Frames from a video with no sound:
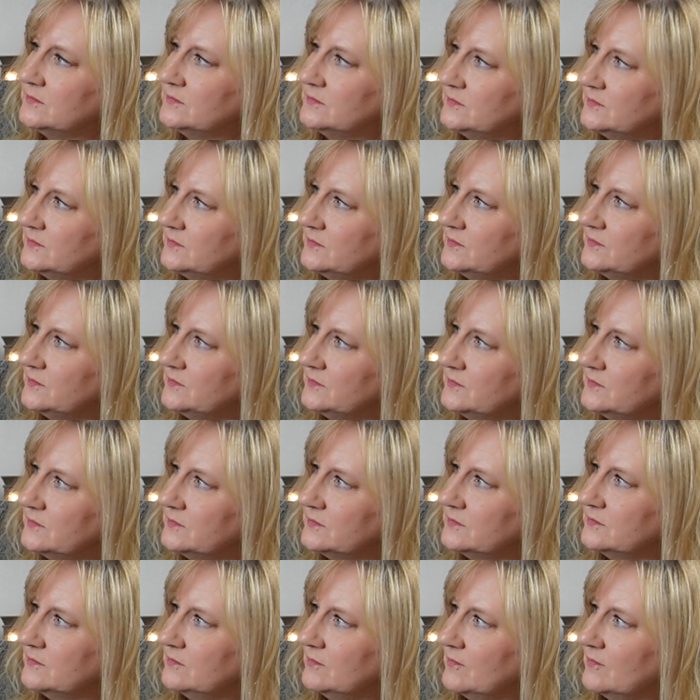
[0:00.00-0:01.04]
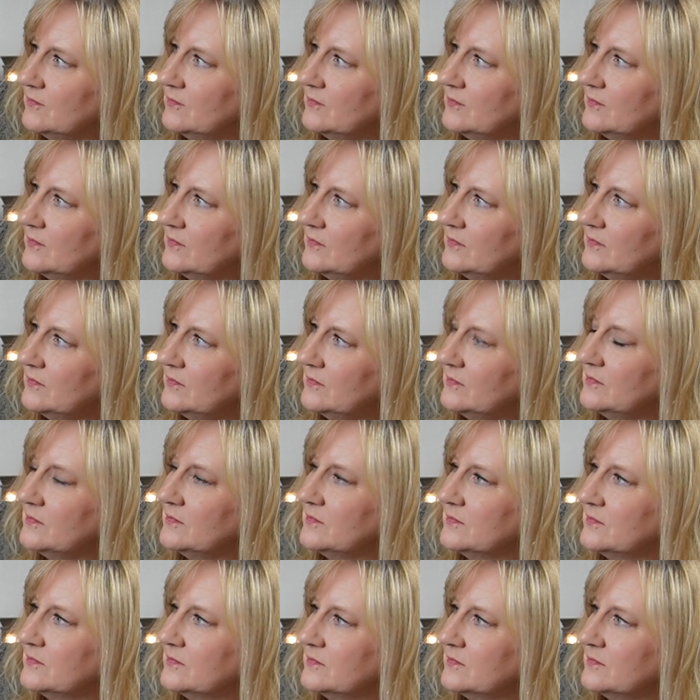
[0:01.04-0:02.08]

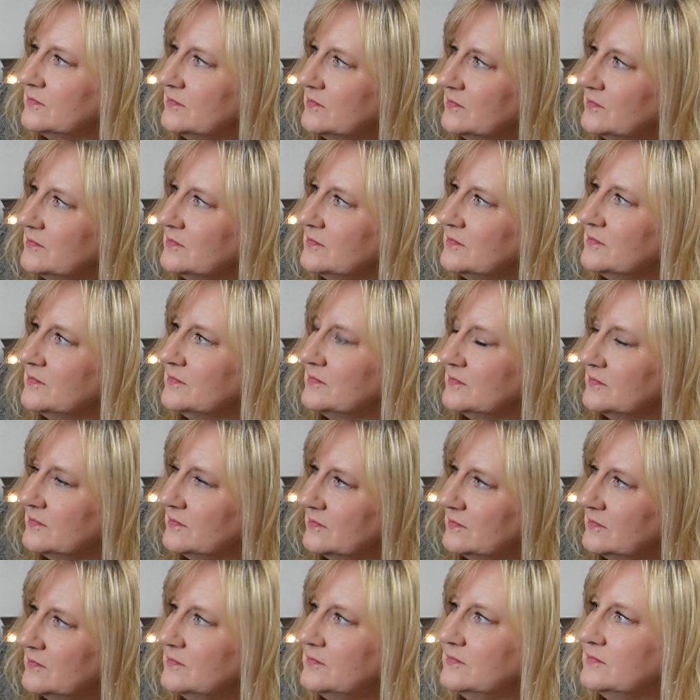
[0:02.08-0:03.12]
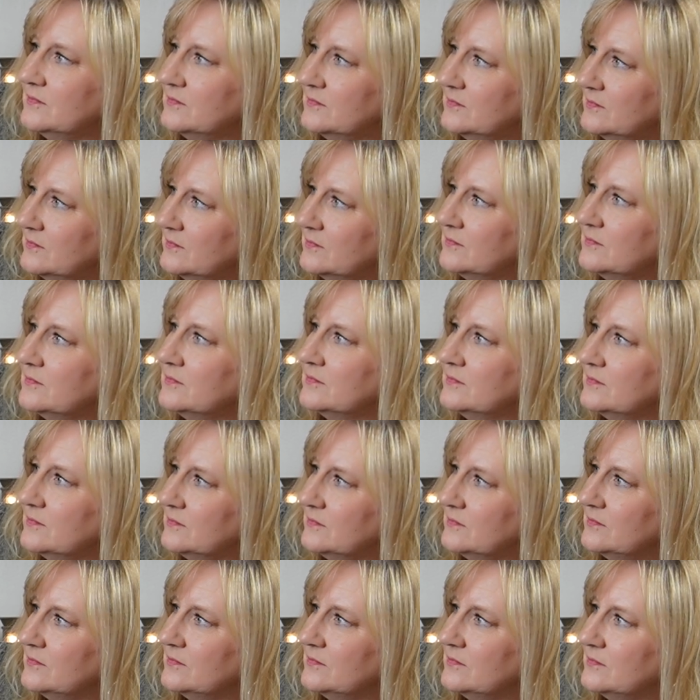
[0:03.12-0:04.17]

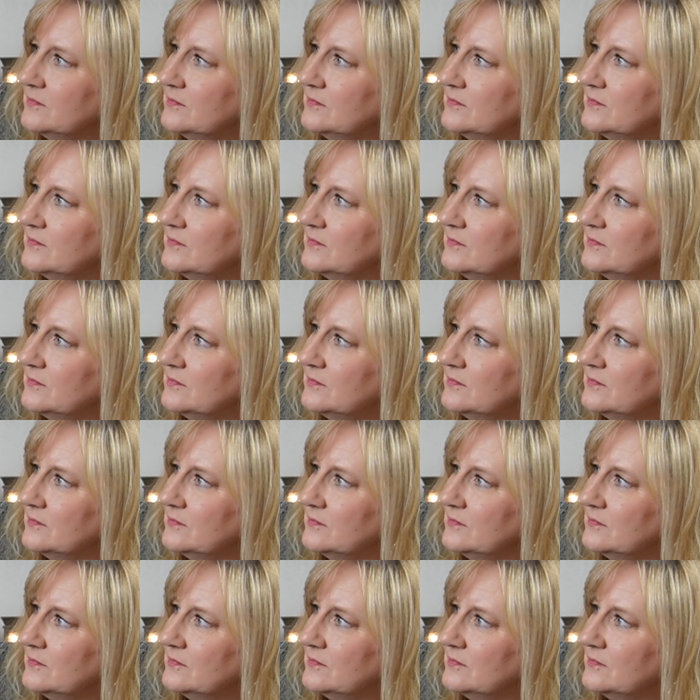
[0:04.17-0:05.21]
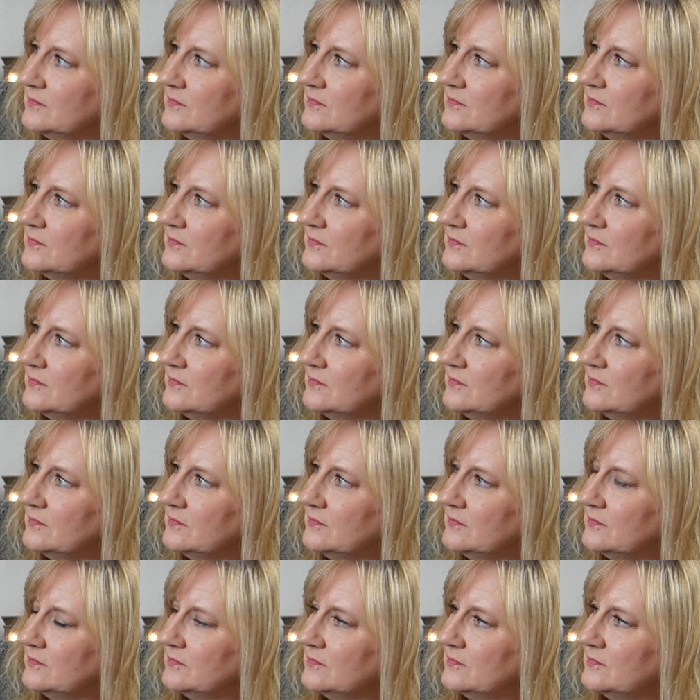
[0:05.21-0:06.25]

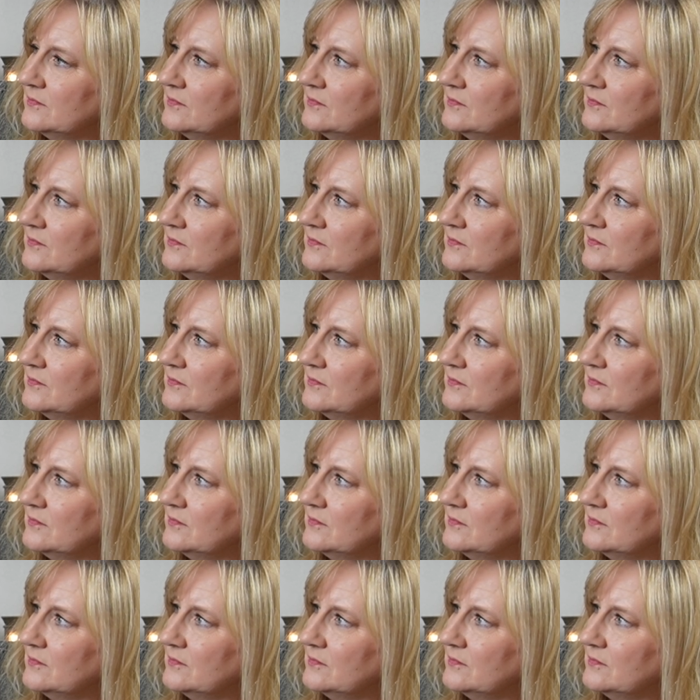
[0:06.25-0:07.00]
No words are spoken by the person on screen.